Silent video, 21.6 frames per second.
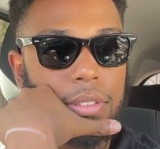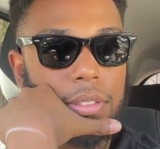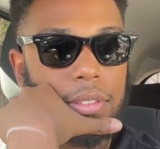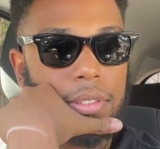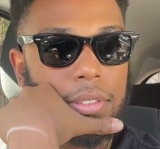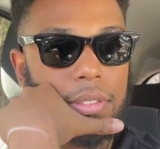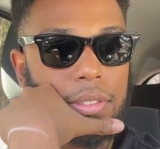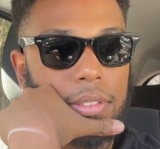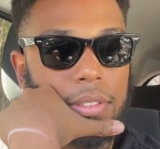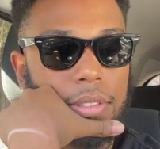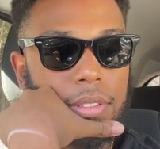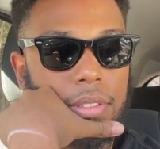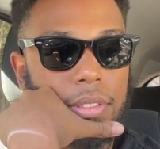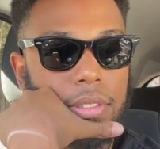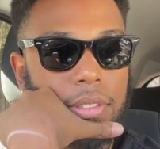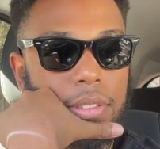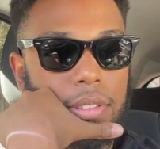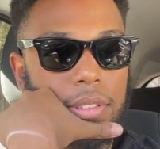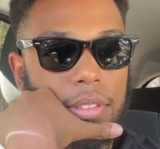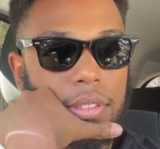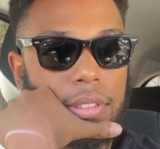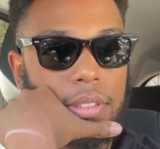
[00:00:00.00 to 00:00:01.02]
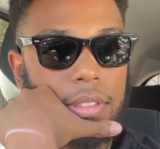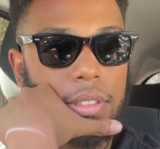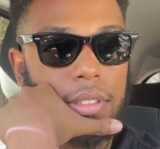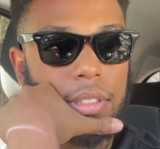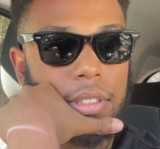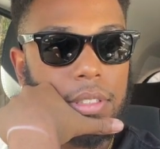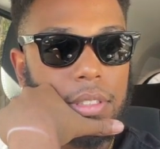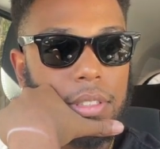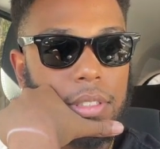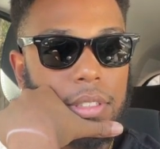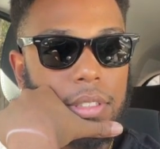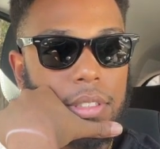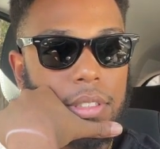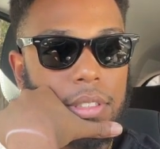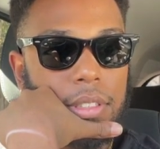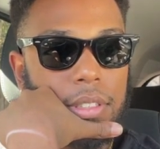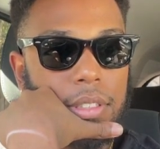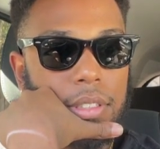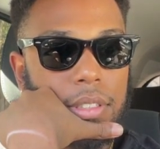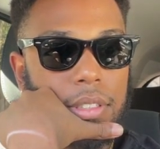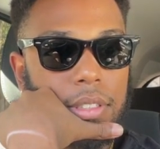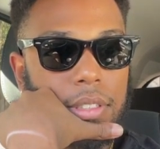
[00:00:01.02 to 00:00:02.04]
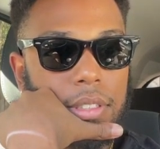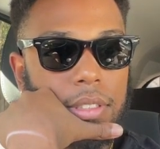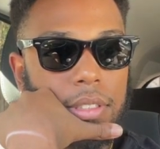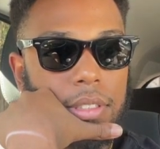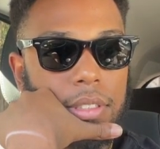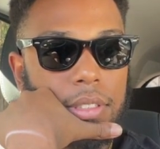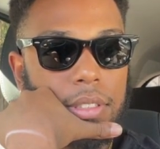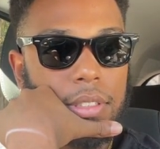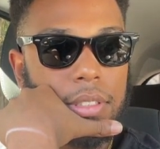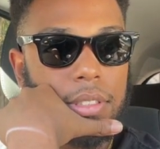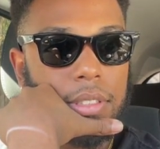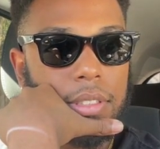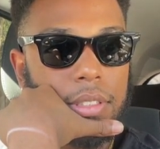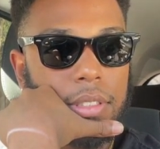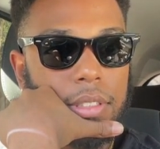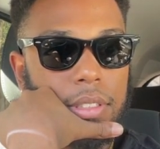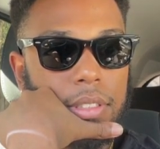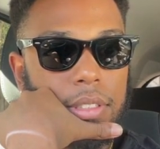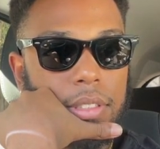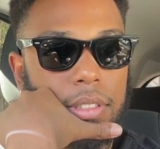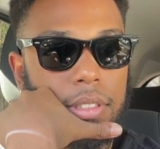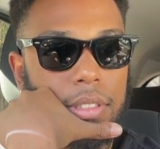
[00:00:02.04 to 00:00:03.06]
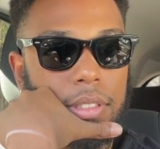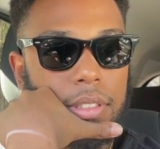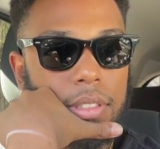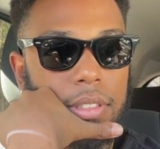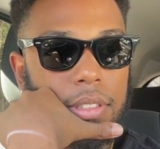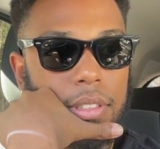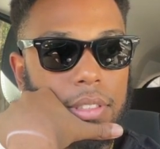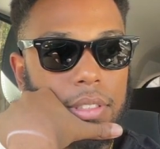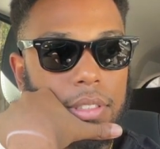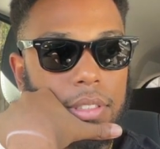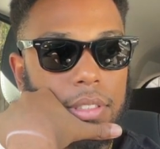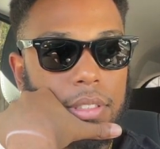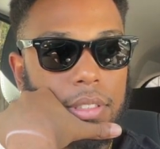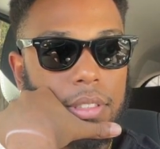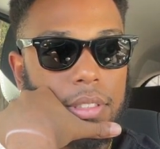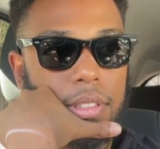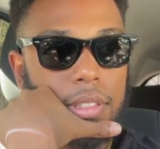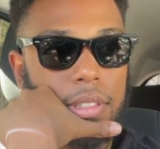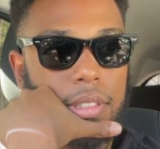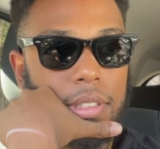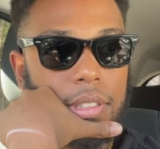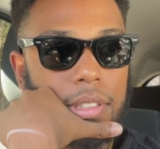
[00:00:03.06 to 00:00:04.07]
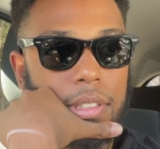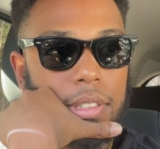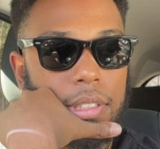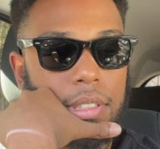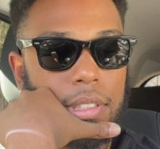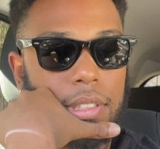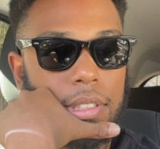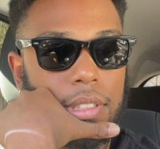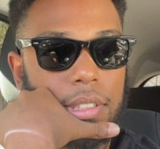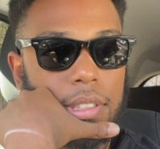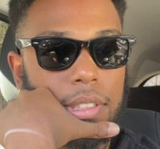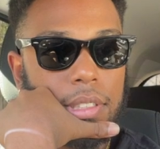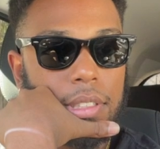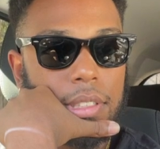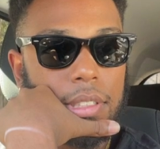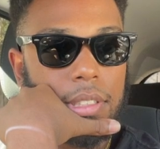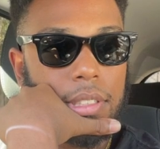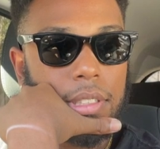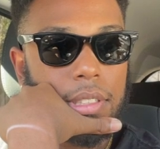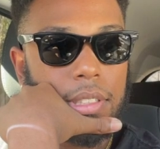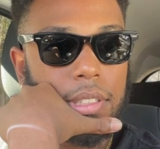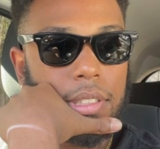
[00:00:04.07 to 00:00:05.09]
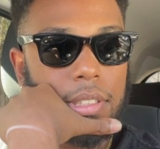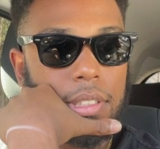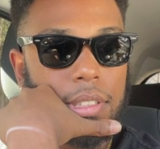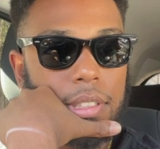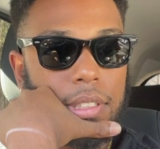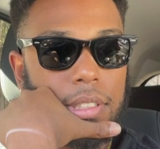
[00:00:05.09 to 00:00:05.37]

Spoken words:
Nobody speaks.